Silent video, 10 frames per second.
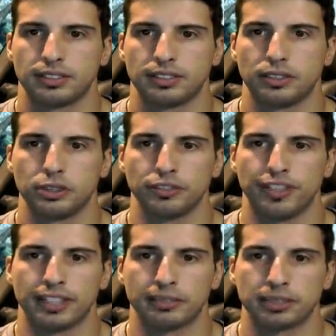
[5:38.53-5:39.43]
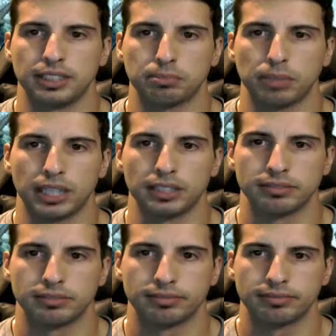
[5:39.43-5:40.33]
Do your Phantom Sneak, buddy,
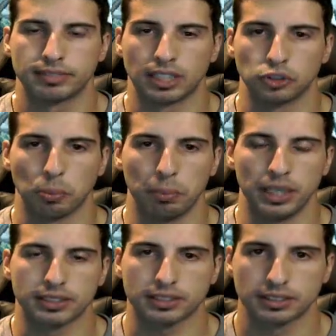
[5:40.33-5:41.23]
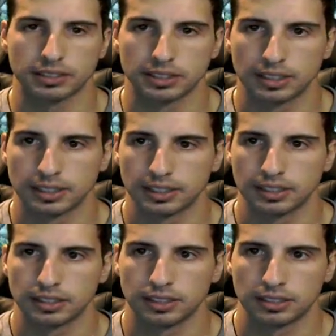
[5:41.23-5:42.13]
because you miss.
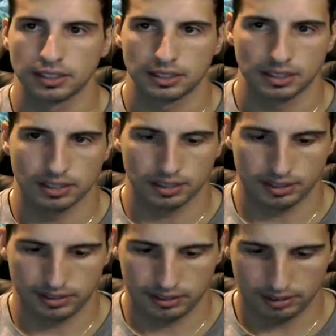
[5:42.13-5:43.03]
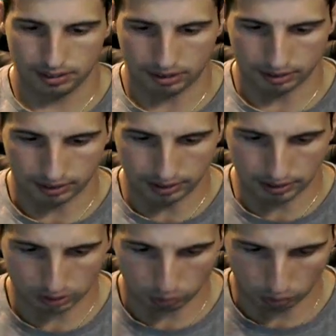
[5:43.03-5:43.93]
Uh, on
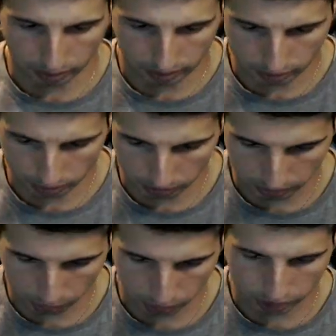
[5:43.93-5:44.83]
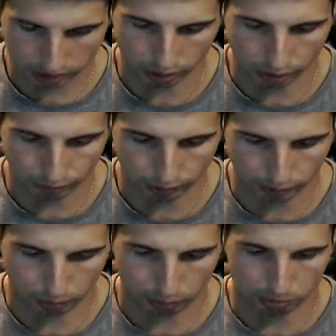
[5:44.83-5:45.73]
this one, you know what? We're just gonna go for a
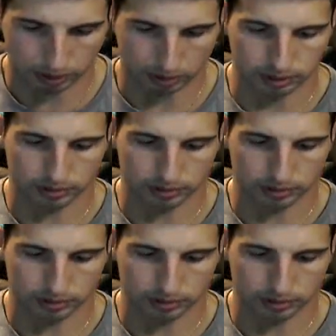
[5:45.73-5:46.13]
throw buff run.